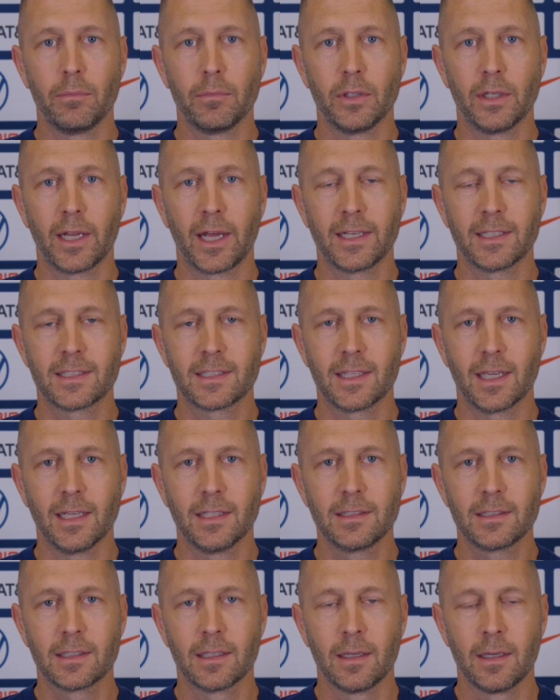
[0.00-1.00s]
United
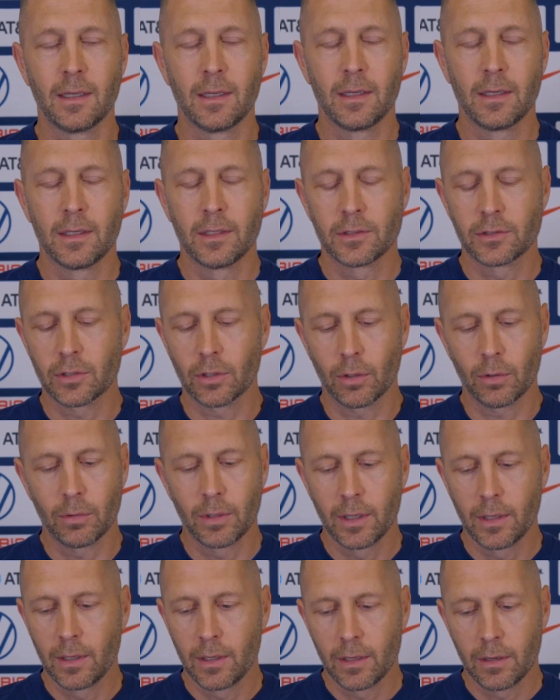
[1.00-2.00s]
States. So